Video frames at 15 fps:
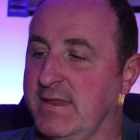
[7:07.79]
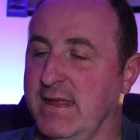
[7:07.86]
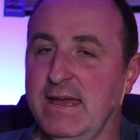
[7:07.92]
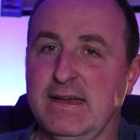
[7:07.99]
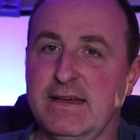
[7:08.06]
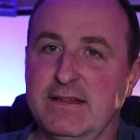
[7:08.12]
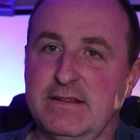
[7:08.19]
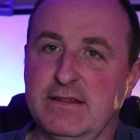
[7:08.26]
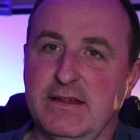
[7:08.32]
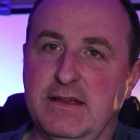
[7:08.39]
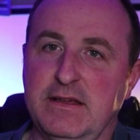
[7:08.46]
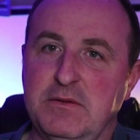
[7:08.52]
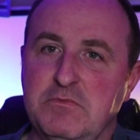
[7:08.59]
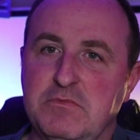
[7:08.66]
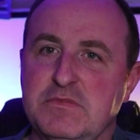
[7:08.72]
And
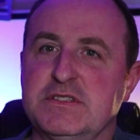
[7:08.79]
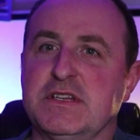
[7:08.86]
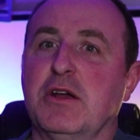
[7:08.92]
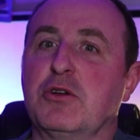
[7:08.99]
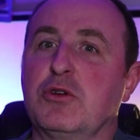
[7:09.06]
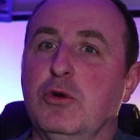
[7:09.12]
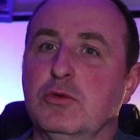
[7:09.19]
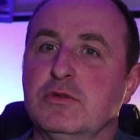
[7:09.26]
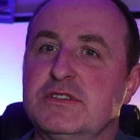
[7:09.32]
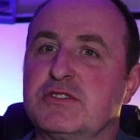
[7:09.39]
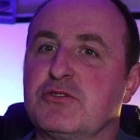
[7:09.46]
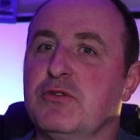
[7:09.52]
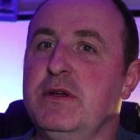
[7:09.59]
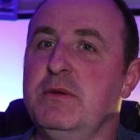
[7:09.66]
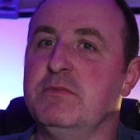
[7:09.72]
the so-called
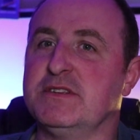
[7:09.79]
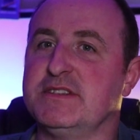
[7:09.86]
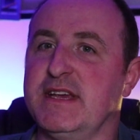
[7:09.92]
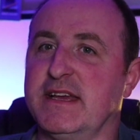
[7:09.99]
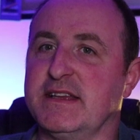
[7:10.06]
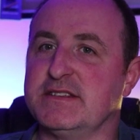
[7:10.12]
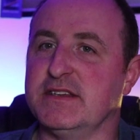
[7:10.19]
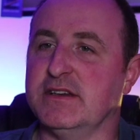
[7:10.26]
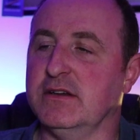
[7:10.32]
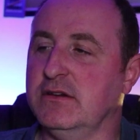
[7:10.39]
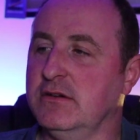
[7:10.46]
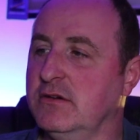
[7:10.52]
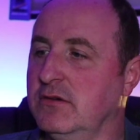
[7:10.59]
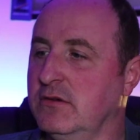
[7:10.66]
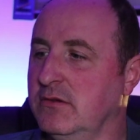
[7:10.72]
screen
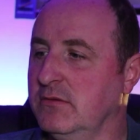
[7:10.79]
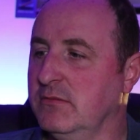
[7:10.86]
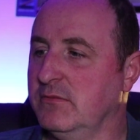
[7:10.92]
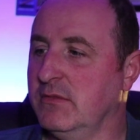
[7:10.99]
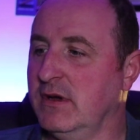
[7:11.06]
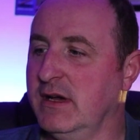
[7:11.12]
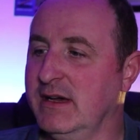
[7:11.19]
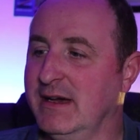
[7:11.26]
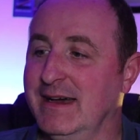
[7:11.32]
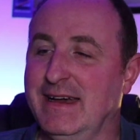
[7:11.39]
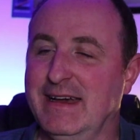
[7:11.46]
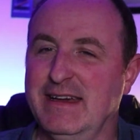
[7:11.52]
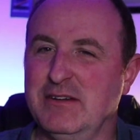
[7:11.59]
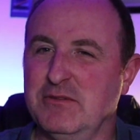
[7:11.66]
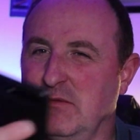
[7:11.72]
protector,
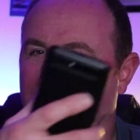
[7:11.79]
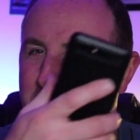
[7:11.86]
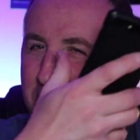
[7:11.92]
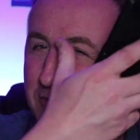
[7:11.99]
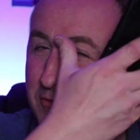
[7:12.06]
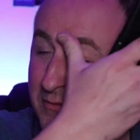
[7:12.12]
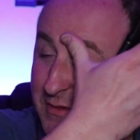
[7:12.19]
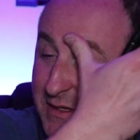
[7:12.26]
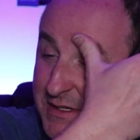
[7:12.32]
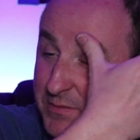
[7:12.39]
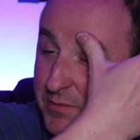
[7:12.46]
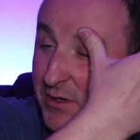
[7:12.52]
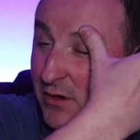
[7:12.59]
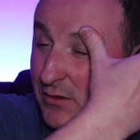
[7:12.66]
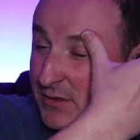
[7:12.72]
well, let's
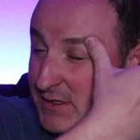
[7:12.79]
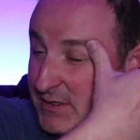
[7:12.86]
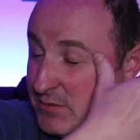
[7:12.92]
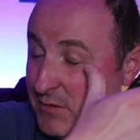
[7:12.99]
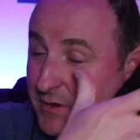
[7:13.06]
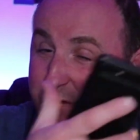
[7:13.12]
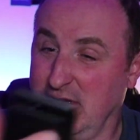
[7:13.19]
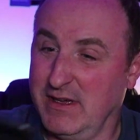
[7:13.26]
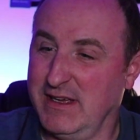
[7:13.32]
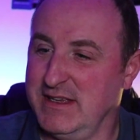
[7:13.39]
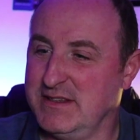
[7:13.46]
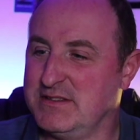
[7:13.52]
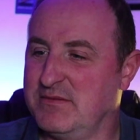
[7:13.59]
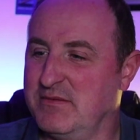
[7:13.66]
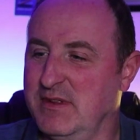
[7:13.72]
be honest with
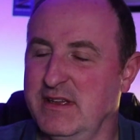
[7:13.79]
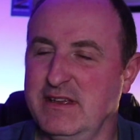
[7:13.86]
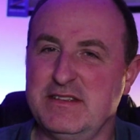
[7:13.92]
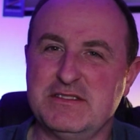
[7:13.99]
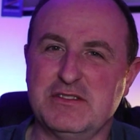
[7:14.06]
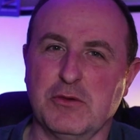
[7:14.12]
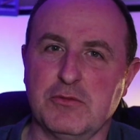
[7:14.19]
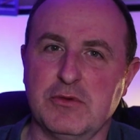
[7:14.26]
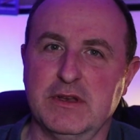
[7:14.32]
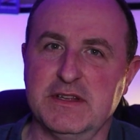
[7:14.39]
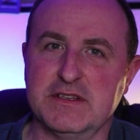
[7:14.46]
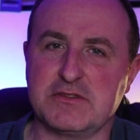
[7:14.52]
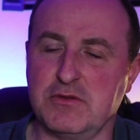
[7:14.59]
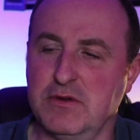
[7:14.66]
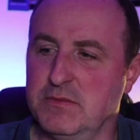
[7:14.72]
it, it's not really
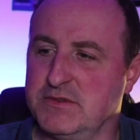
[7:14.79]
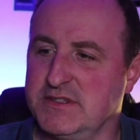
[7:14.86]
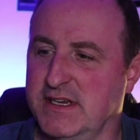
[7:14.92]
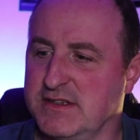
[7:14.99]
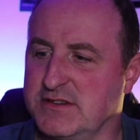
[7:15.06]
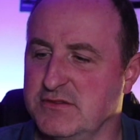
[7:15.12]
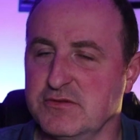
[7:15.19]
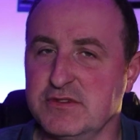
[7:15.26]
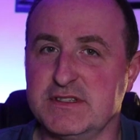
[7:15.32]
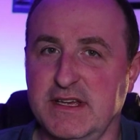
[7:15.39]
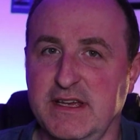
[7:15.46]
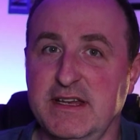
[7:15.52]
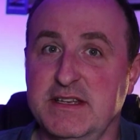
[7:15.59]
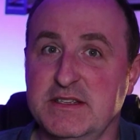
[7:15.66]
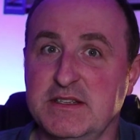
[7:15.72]
a screen protector, is it?